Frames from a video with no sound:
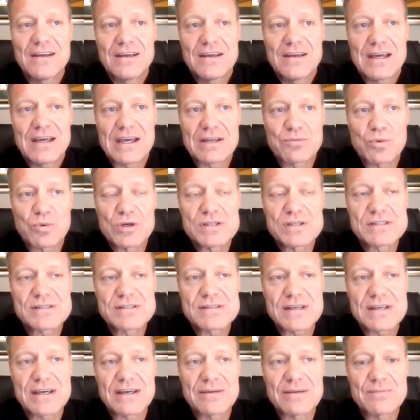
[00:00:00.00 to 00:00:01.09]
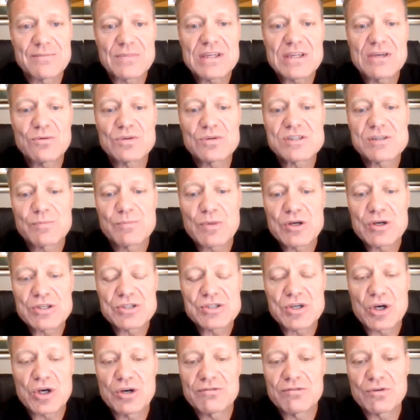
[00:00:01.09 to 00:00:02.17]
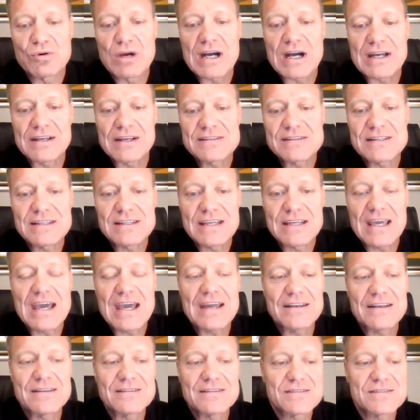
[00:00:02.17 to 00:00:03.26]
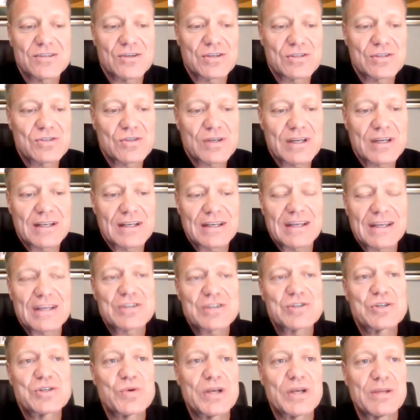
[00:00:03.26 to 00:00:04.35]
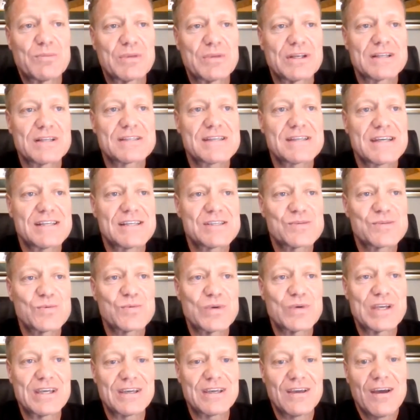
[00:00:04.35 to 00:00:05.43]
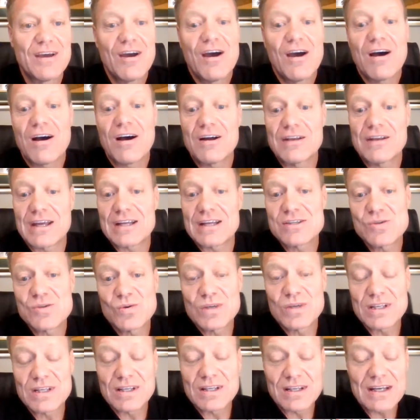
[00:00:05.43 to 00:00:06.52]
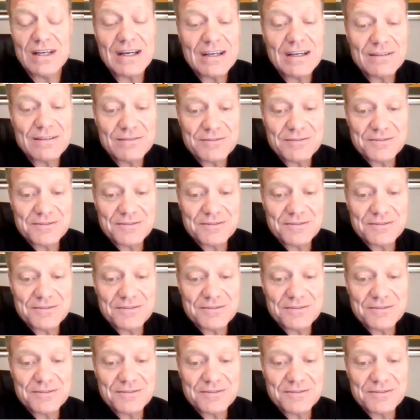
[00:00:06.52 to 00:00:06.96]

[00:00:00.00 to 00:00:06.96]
it was he was supposed to override it, and he hadn't. So it took an extra 20 minutes. Hence, we are now talking live.